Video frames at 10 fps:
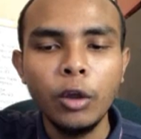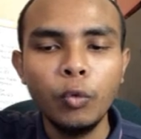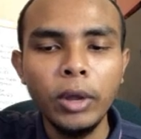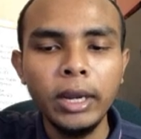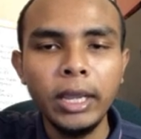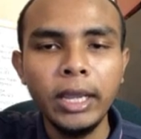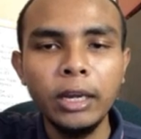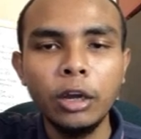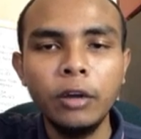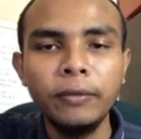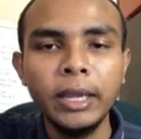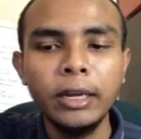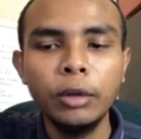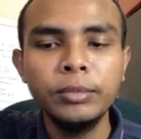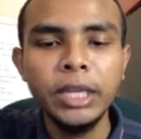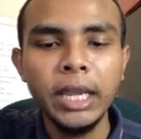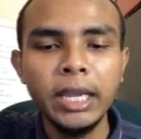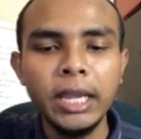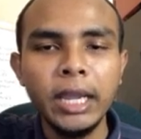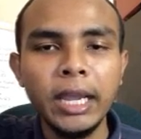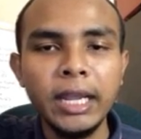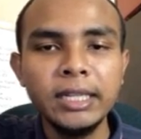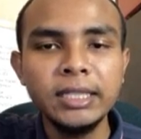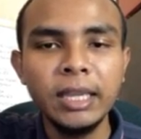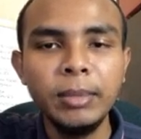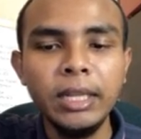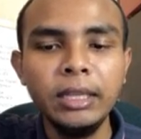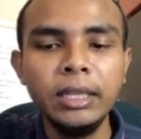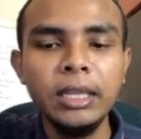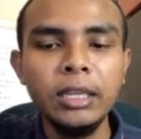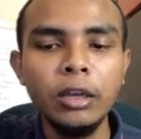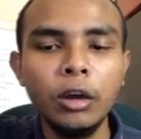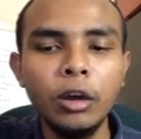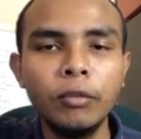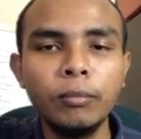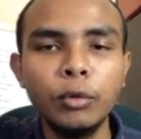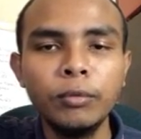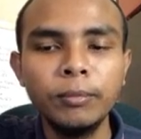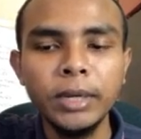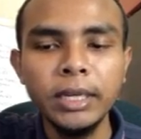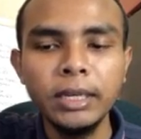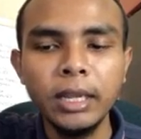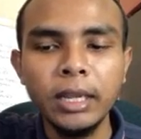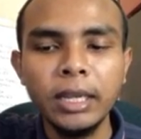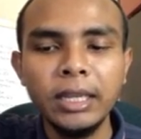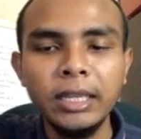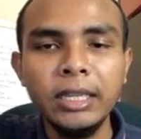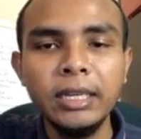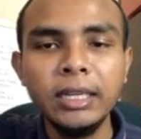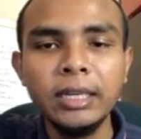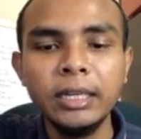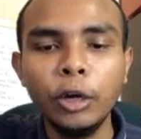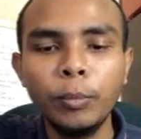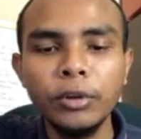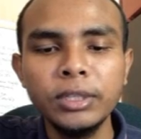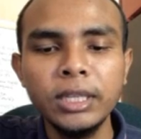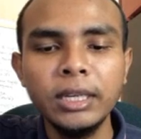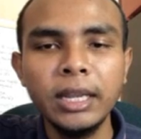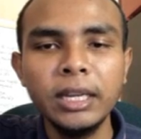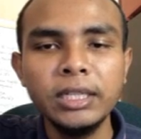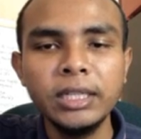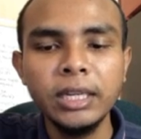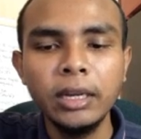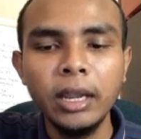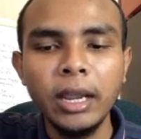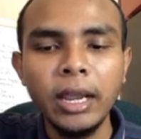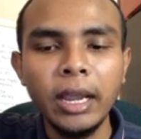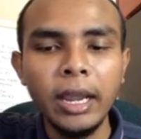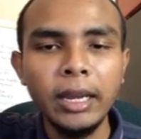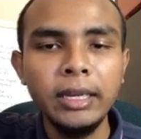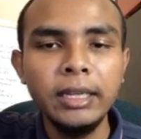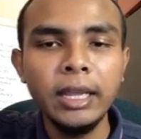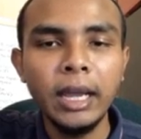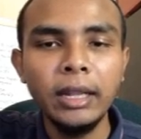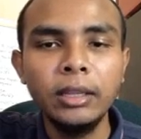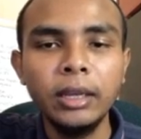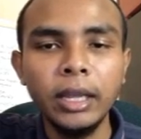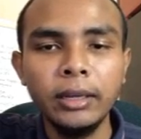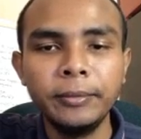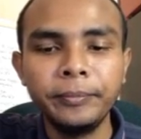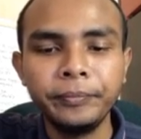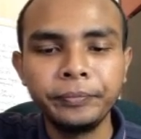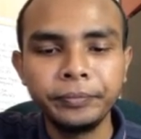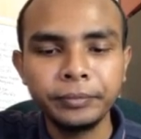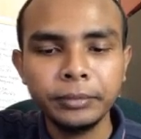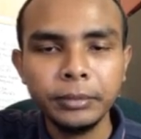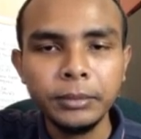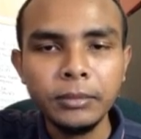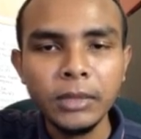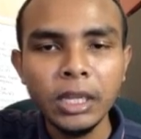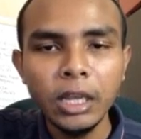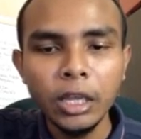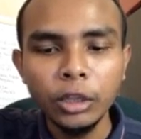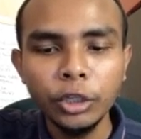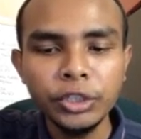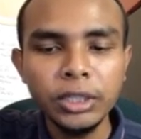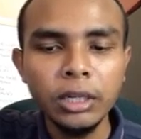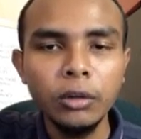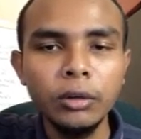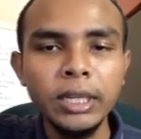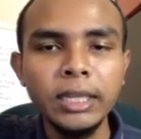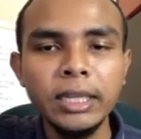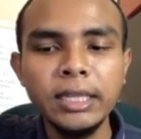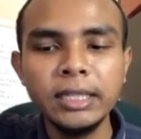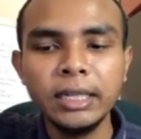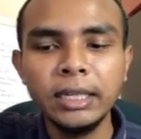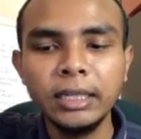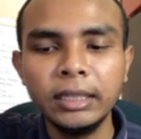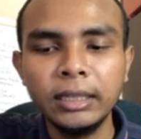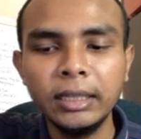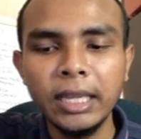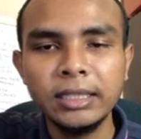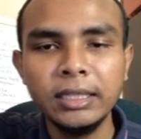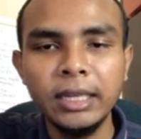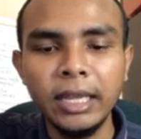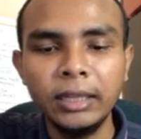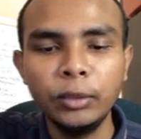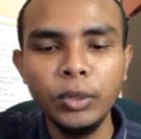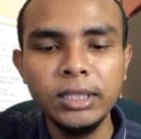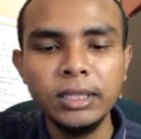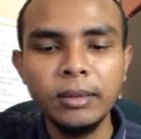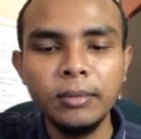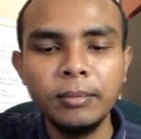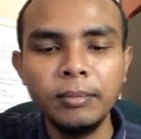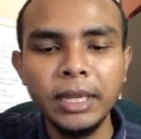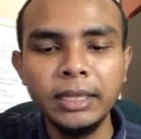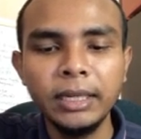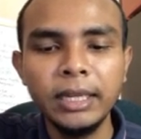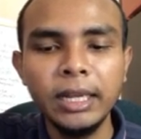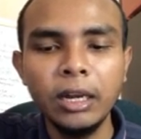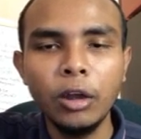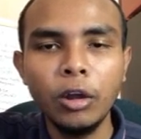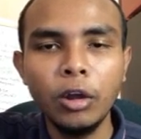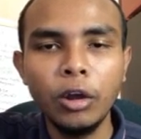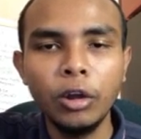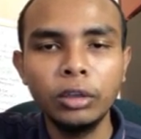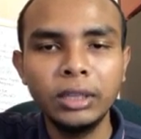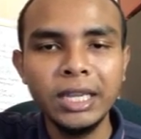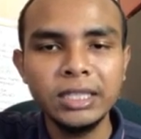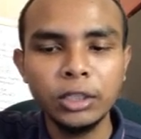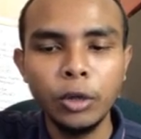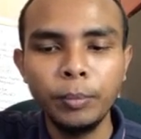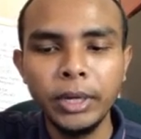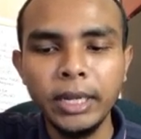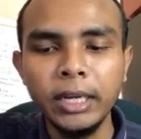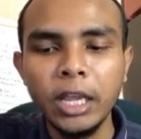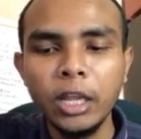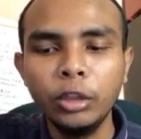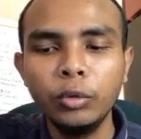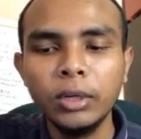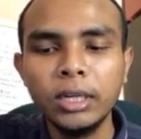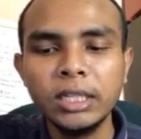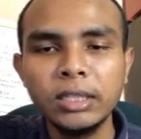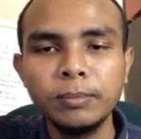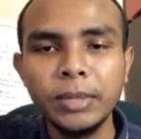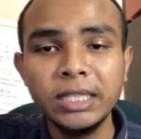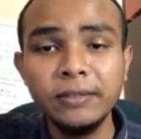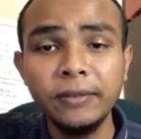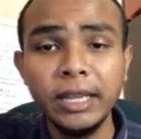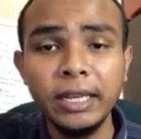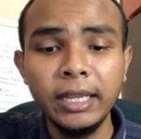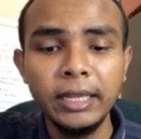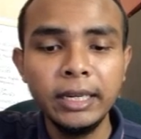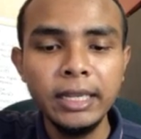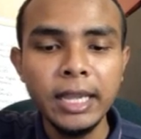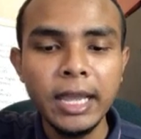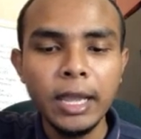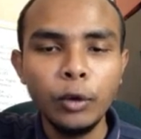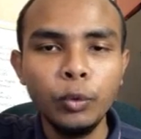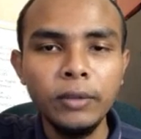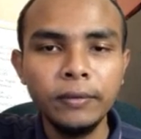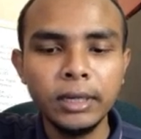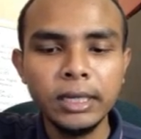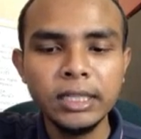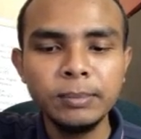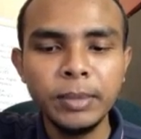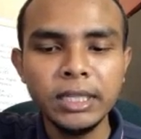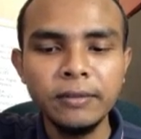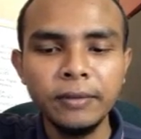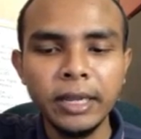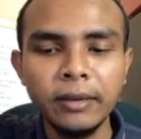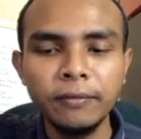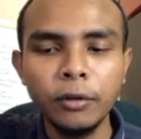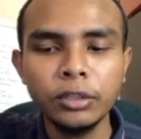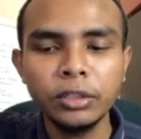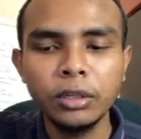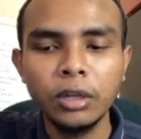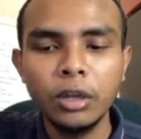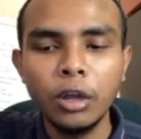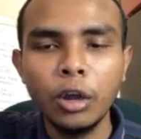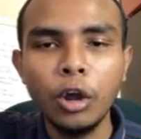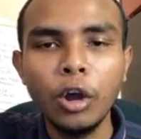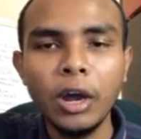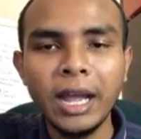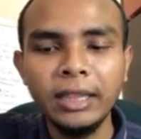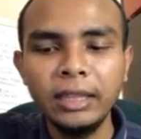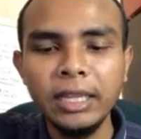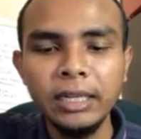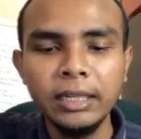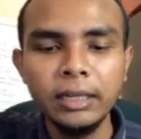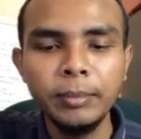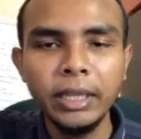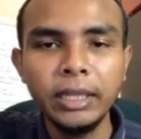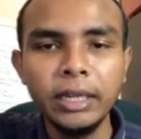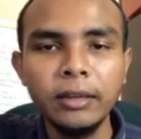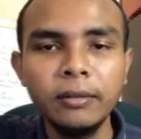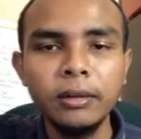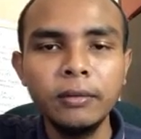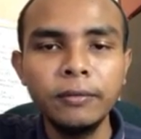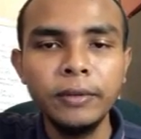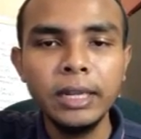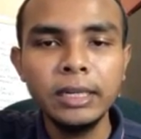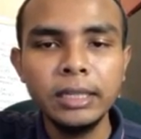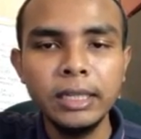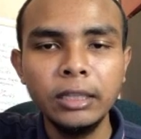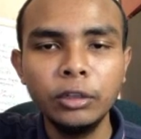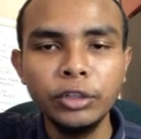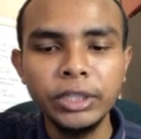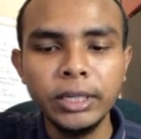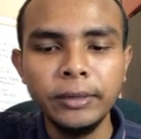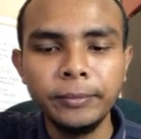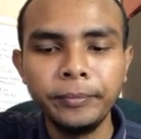one end of an object and stability of movement in the opposite direction at the other end. Torsional loading is a test that twists material or test component to a specified degree with a specified force or until the material fails in torsion.